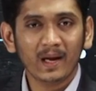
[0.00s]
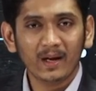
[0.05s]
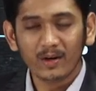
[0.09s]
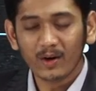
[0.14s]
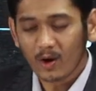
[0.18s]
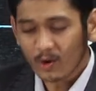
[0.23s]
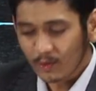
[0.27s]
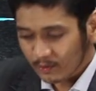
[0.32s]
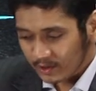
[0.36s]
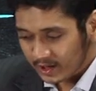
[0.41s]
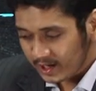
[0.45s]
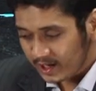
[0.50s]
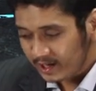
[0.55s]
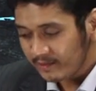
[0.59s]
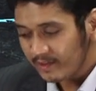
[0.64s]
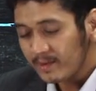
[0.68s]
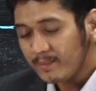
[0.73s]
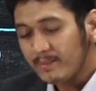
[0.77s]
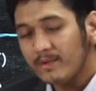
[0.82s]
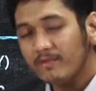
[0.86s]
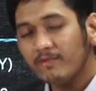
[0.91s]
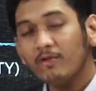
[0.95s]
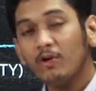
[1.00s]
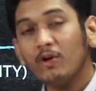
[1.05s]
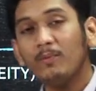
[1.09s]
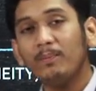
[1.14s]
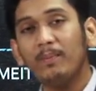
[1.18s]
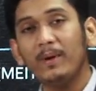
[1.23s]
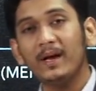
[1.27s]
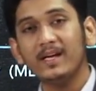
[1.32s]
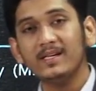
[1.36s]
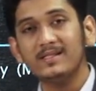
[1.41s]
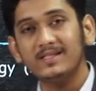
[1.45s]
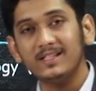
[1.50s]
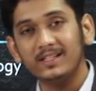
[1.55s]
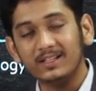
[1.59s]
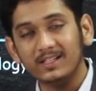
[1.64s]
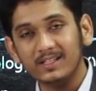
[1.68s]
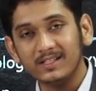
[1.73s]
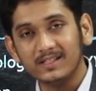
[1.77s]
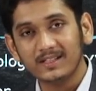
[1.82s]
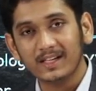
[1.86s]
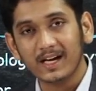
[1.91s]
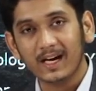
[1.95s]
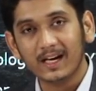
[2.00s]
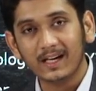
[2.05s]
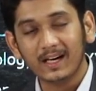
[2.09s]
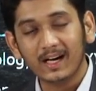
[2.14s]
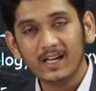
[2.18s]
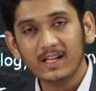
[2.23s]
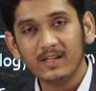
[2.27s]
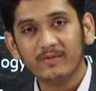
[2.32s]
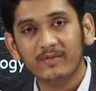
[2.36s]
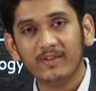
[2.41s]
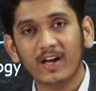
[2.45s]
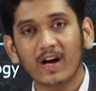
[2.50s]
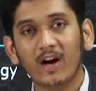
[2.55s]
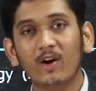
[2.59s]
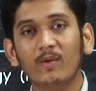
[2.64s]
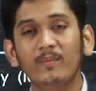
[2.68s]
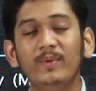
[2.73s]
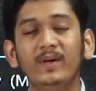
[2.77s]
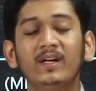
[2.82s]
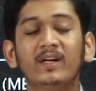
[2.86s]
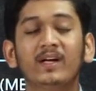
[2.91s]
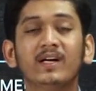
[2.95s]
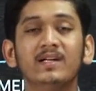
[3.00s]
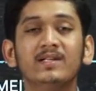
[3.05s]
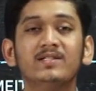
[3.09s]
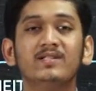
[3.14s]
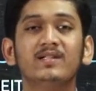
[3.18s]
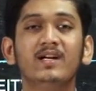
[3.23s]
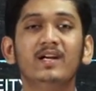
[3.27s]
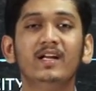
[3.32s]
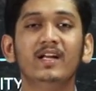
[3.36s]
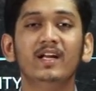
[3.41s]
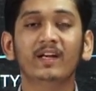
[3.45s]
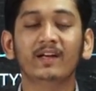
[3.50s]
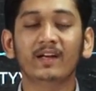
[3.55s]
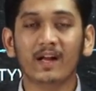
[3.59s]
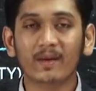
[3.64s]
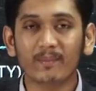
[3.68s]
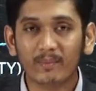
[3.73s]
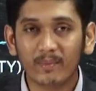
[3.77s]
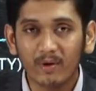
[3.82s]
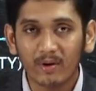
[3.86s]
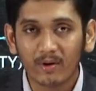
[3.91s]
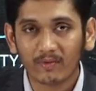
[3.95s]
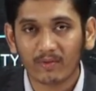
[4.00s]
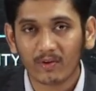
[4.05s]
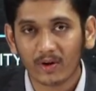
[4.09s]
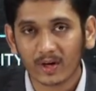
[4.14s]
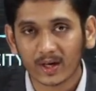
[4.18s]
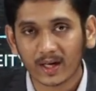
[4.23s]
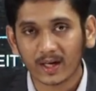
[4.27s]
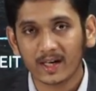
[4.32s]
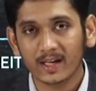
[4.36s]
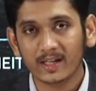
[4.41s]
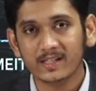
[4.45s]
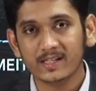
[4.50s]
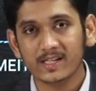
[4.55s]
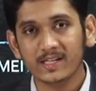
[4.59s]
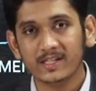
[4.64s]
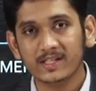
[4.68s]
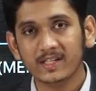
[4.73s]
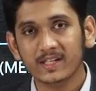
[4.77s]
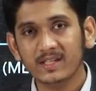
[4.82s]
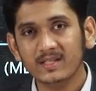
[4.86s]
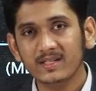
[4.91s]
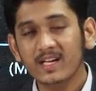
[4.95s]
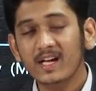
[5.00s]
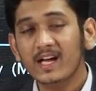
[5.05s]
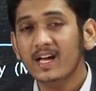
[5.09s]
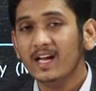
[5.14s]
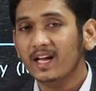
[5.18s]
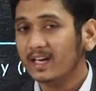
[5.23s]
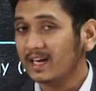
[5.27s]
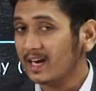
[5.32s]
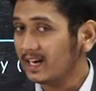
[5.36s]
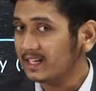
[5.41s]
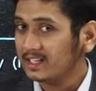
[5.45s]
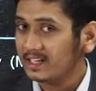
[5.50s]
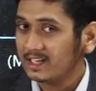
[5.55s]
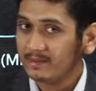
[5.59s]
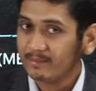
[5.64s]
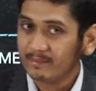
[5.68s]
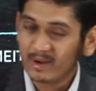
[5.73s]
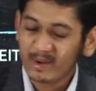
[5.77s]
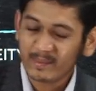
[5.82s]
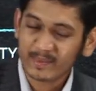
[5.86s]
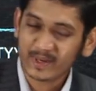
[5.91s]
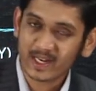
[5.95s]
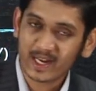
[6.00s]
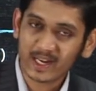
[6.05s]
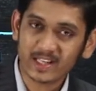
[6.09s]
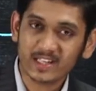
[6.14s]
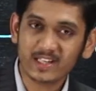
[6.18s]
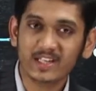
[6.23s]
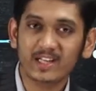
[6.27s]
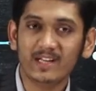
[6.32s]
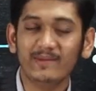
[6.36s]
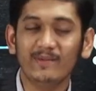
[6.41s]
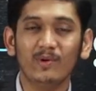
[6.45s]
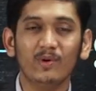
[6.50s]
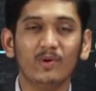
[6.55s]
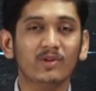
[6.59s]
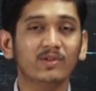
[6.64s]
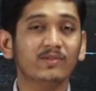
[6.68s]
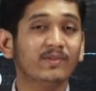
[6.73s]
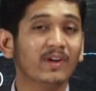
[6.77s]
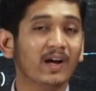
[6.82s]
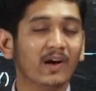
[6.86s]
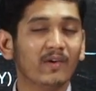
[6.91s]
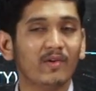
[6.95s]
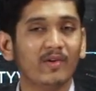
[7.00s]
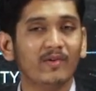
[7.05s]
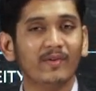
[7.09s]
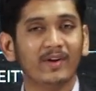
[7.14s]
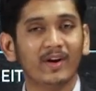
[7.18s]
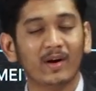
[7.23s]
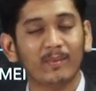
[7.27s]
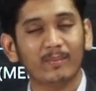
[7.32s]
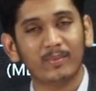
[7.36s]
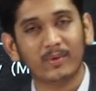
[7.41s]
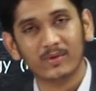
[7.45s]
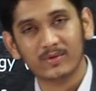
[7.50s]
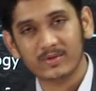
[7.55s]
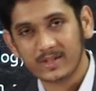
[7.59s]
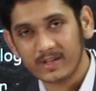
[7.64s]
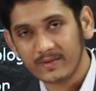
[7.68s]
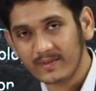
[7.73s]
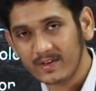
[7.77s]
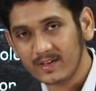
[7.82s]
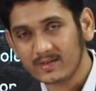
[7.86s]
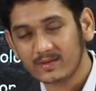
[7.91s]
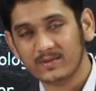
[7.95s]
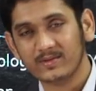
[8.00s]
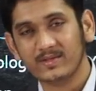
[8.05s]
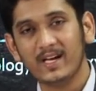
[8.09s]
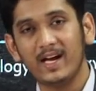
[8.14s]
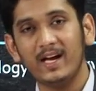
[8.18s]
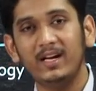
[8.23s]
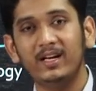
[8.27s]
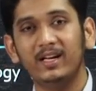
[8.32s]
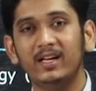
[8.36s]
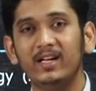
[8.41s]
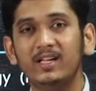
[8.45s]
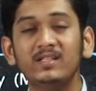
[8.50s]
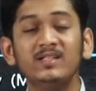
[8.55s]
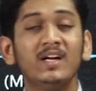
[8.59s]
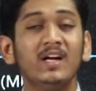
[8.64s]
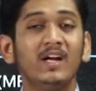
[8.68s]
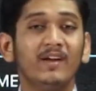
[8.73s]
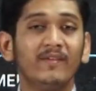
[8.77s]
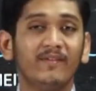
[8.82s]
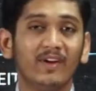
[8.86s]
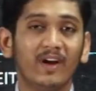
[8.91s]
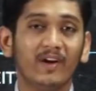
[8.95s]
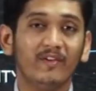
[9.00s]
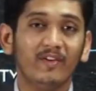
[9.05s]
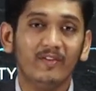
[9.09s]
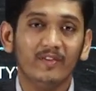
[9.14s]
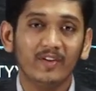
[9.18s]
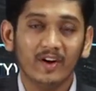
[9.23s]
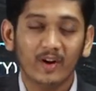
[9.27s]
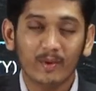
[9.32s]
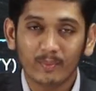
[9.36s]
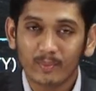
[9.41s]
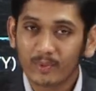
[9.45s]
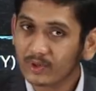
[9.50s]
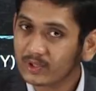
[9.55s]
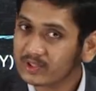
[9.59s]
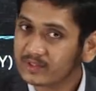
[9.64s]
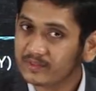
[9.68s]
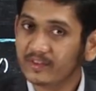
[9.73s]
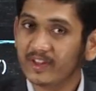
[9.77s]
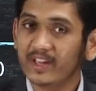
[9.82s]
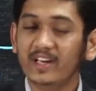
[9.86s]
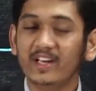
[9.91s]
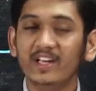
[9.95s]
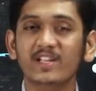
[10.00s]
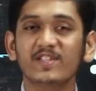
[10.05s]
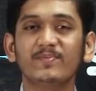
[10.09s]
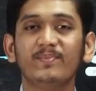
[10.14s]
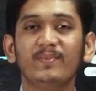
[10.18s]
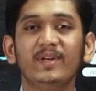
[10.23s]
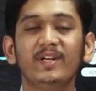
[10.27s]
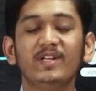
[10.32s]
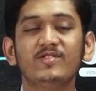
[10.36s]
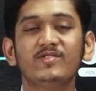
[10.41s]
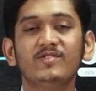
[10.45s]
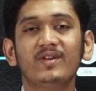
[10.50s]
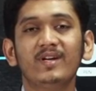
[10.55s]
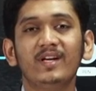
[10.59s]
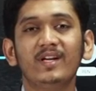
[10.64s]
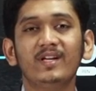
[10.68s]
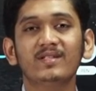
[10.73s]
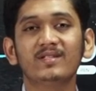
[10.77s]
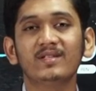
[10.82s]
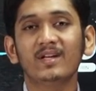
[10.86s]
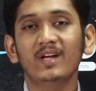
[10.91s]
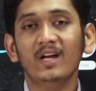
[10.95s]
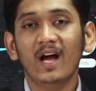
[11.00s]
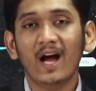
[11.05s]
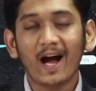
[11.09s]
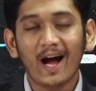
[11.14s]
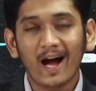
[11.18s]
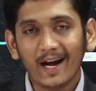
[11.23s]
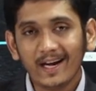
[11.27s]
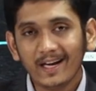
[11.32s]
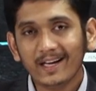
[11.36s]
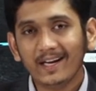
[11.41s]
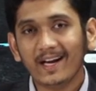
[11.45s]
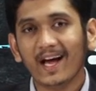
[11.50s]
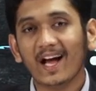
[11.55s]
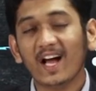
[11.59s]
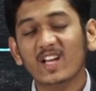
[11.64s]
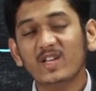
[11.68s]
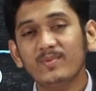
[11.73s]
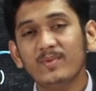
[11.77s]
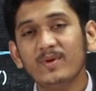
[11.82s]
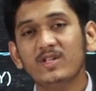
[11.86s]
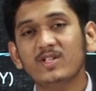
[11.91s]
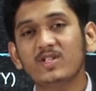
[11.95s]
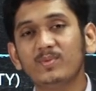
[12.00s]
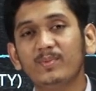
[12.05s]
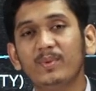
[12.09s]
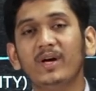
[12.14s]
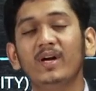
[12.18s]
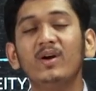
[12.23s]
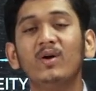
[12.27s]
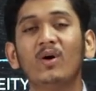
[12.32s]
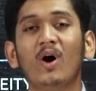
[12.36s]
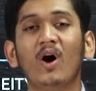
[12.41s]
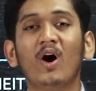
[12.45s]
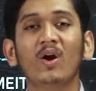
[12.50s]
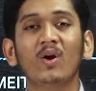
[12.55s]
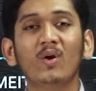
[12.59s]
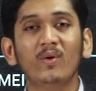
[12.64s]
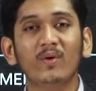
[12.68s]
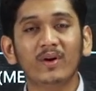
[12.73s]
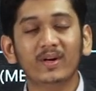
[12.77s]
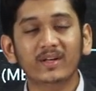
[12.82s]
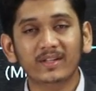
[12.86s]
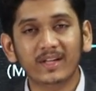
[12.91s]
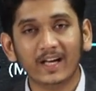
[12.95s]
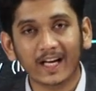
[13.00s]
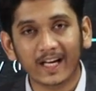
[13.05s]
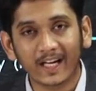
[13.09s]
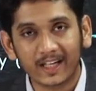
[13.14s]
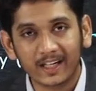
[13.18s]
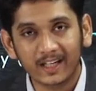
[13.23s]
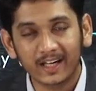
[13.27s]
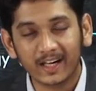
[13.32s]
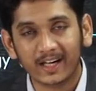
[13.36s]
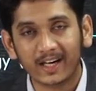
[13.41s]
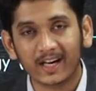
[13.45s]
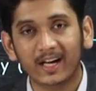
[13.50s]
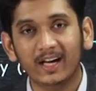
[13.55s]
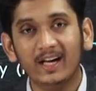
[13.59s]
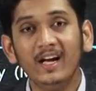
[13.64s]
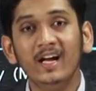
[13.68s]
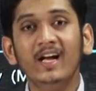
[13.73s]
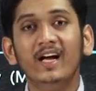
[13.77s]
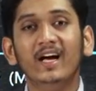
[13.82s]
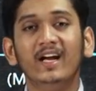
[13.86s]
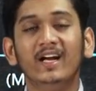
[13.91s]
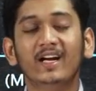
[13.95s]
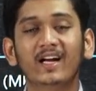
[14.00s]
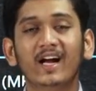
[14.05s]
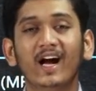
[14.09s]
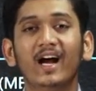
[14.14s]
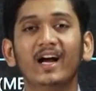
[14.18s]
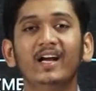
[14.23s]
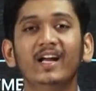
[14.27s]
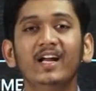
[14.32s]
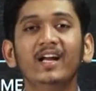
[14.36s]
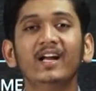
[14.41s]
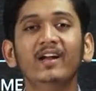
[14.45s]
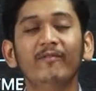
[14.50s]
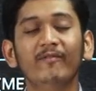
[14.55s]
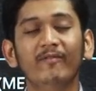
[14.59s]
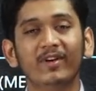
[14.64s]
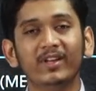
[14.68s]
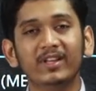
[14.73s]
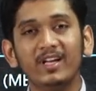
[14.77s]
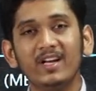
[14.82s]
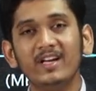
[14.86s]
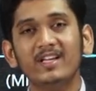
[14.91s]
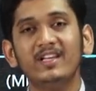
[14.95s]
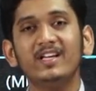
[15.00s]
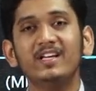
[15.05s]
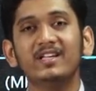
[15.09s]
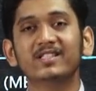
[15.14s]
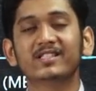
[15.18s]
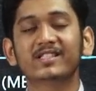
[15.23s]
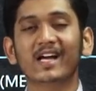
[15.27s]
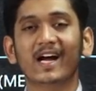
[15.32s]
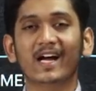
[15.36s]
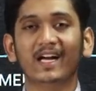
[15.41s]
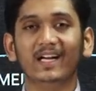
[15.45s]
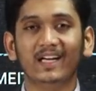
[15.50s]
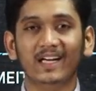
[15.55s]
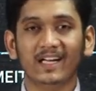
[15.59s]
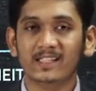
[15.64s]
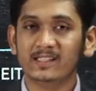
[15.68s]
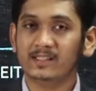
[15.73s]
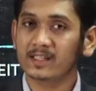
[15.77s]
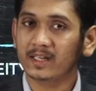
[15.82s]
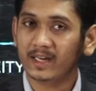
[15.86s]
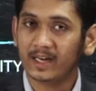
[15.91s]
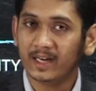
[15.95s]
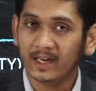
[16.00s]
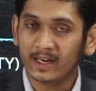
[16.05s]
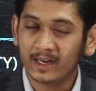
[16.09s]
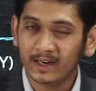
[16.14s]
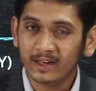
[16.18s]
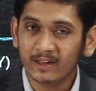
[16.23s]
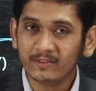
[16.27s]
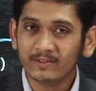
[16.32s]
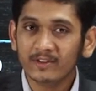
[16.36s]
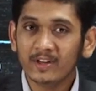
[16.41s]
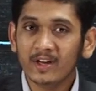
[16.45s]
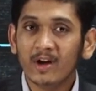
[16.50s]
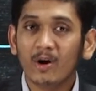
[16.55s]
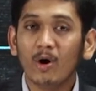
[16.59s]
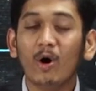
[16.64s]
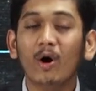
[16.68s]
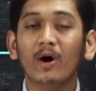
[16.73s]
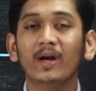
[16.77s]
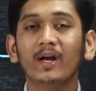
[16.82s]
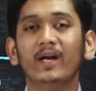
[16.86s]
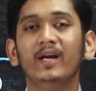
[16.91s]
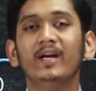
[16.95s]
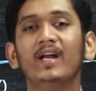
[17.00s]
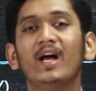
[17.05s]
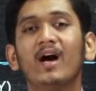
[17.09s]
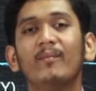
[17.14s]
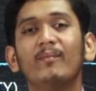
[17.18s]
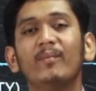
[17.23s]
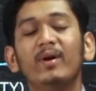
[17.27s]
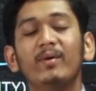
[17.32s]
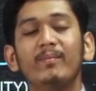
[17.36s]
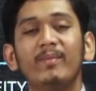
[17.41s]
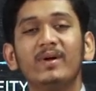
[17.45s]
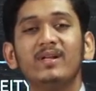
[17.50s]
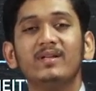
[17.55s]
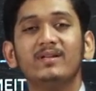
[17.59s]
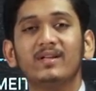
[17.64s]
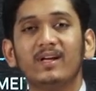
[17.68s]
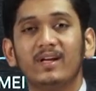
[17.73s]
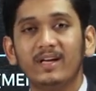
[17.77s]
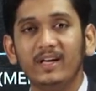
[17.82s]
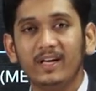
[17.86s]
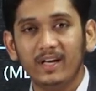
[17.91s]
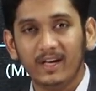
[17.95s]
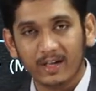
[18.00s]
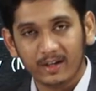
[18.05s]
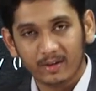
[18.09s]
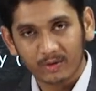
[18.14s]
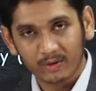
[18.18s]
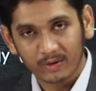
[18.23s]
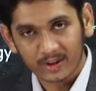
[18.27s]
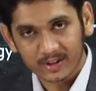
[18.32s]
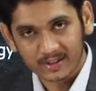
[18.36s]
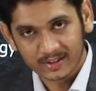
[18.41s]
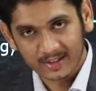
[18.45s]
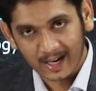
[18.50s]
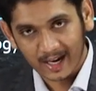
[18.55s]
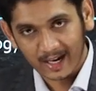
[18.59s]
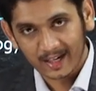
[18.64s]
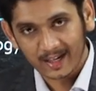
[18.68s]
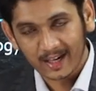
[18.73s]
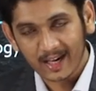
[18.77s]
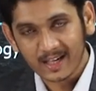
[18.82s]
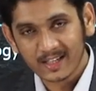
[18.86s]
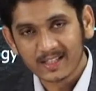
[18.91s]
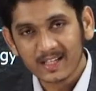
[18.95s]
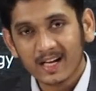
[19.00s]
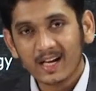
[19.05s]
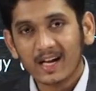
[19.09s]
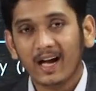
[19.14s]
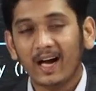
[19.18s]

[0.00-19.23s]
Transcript: Now even before placing these guidelines, we have been consulting number of organizations, either it may be NGOs, we have even approached civil societies, we have even approached various ministries, and it has been spread all over the internet regarding whether these guidelines are enough or any amendments are needed to these guidelines.